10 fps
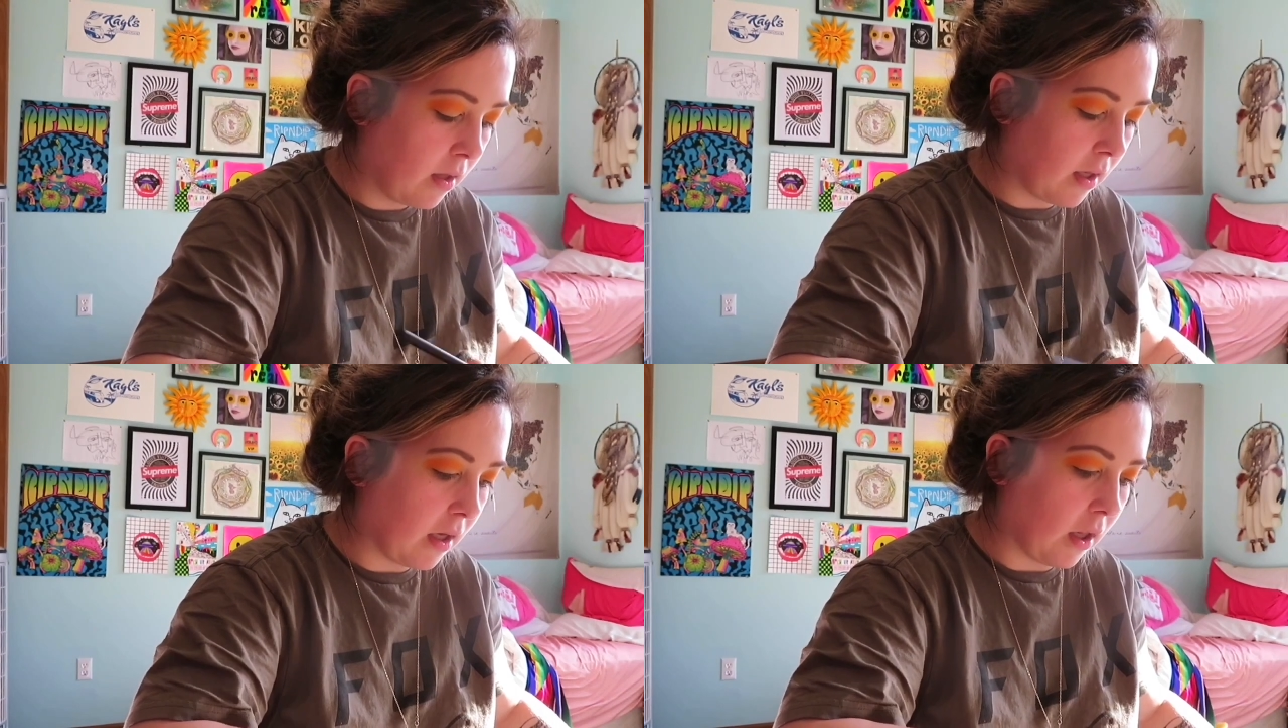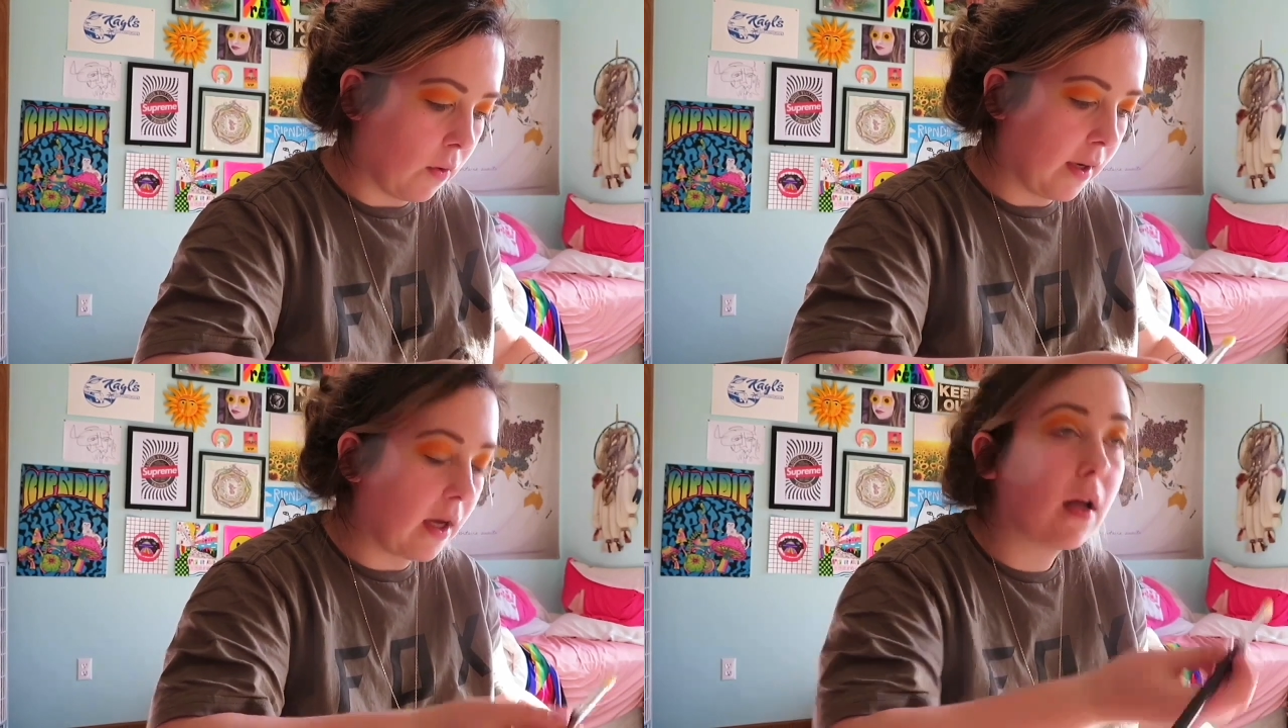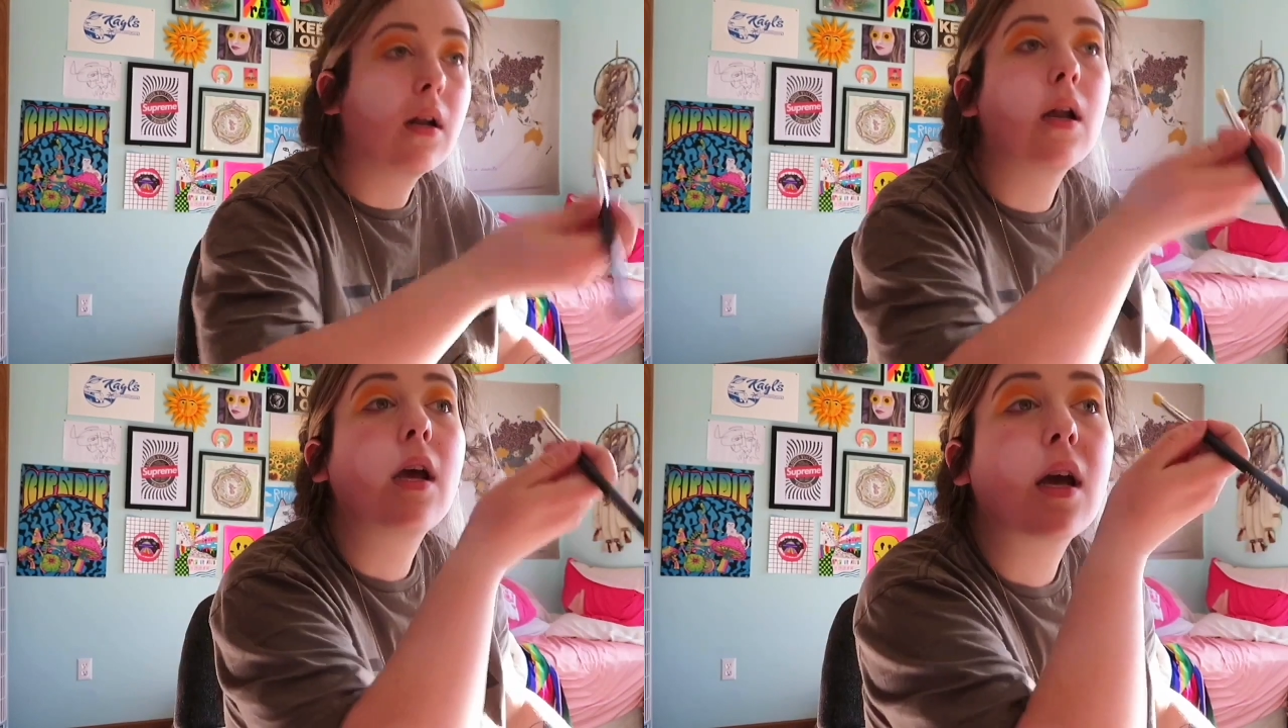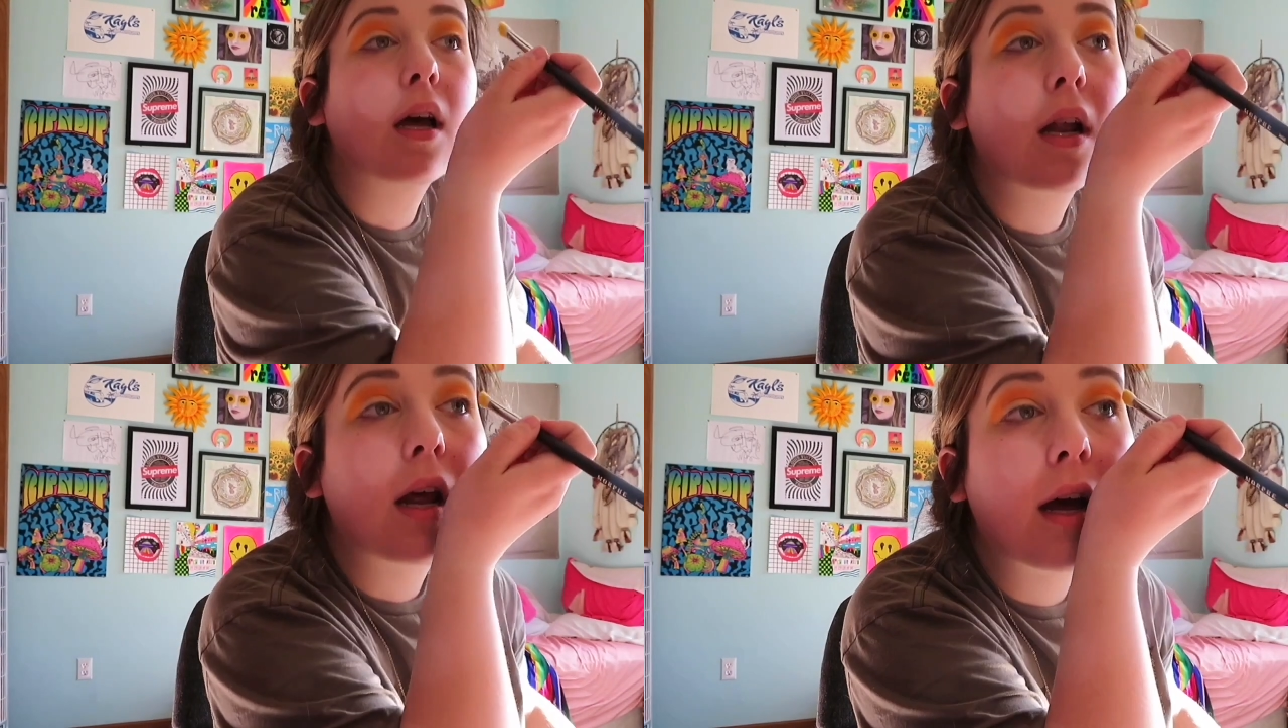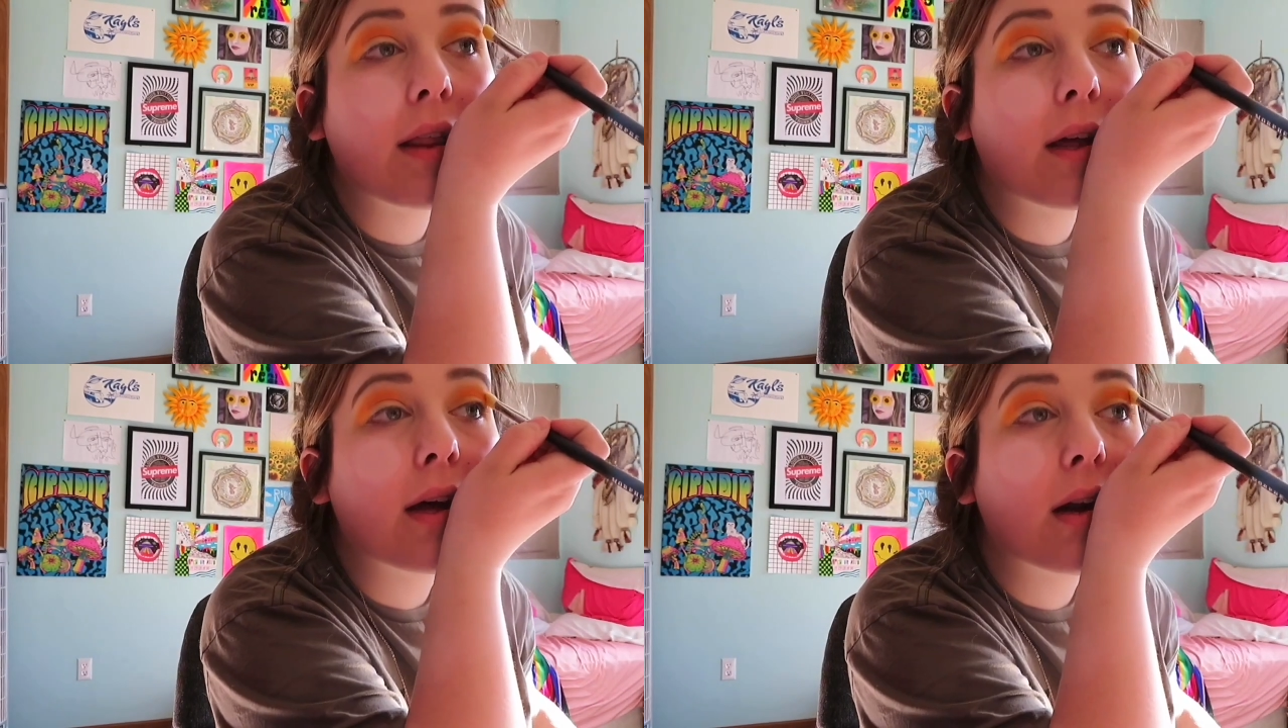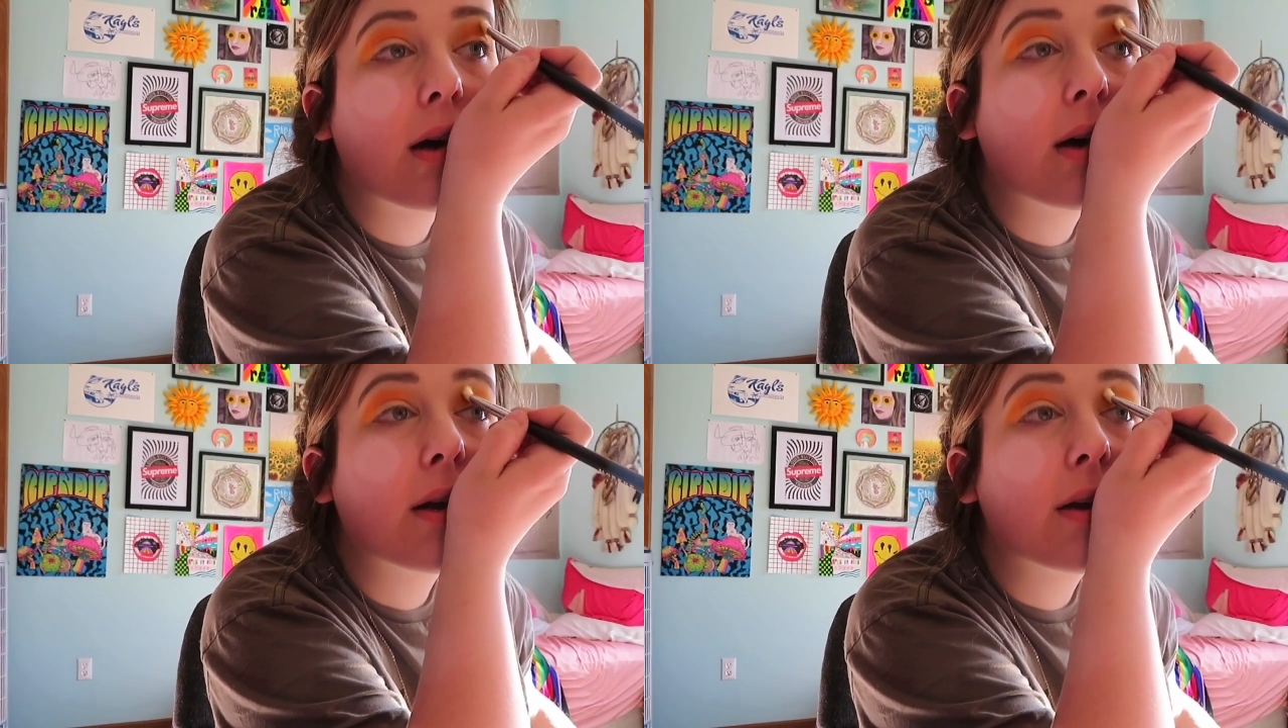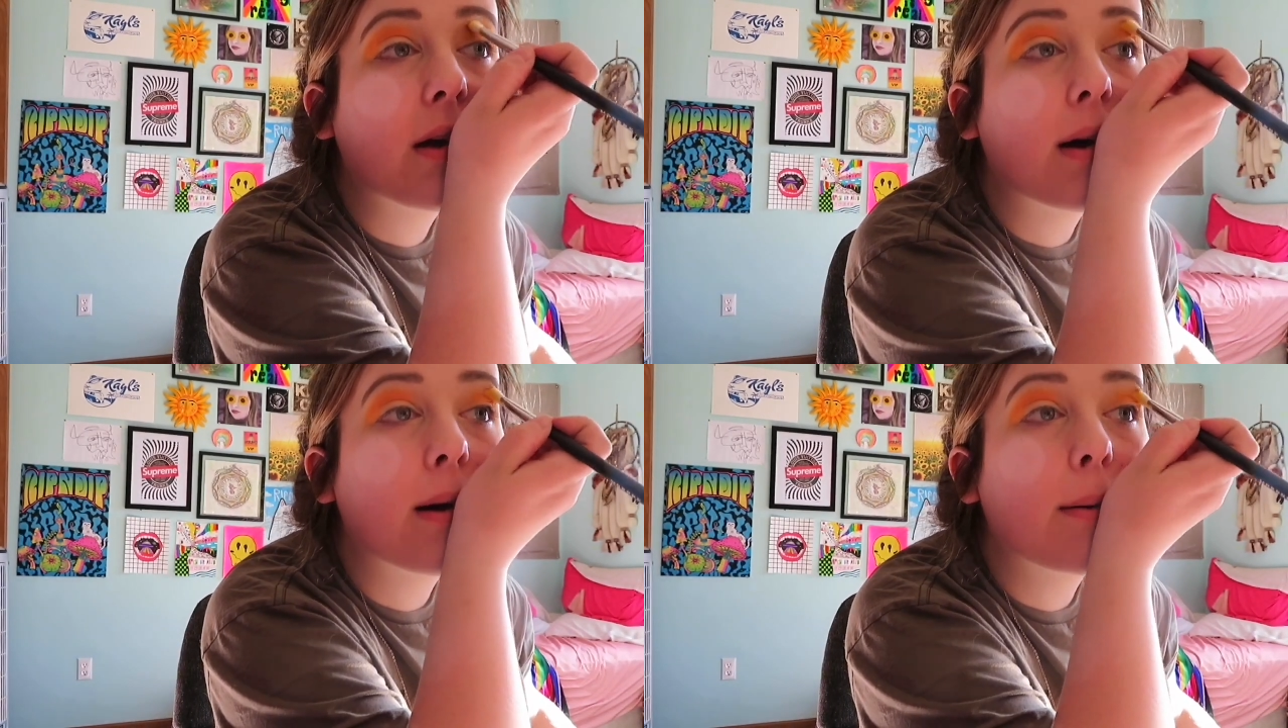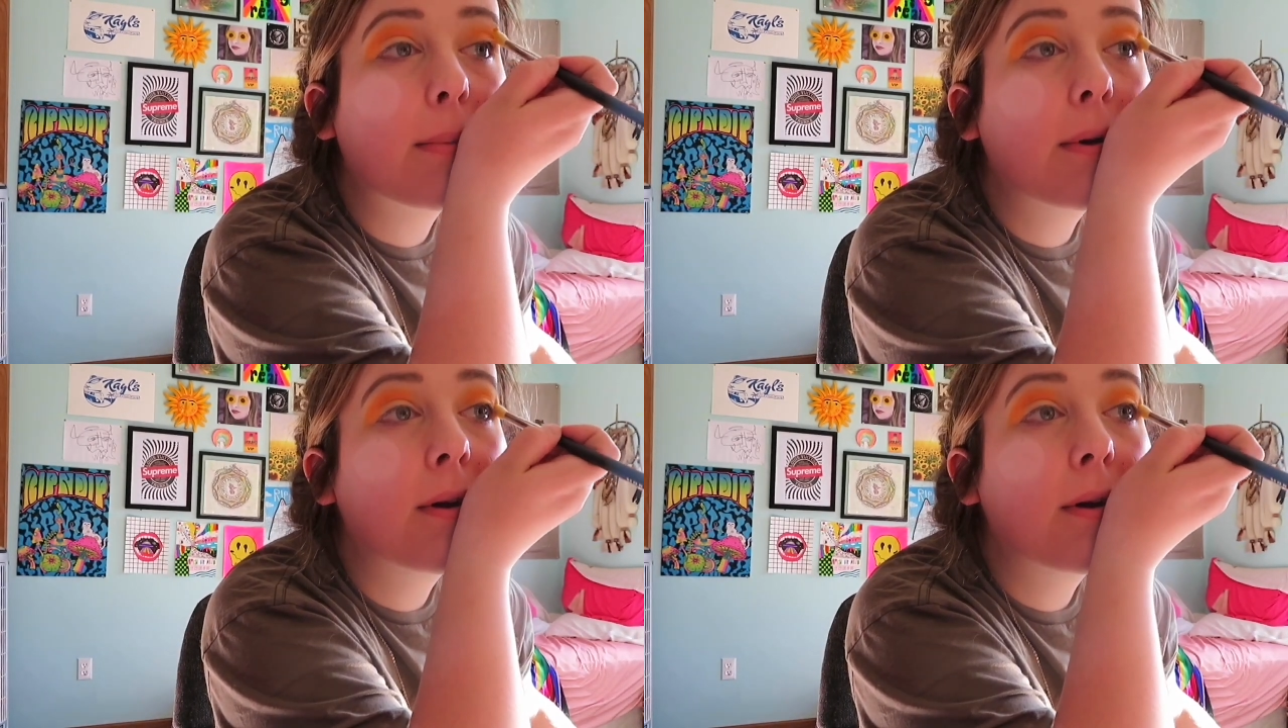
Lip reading: the yellow again and add that on top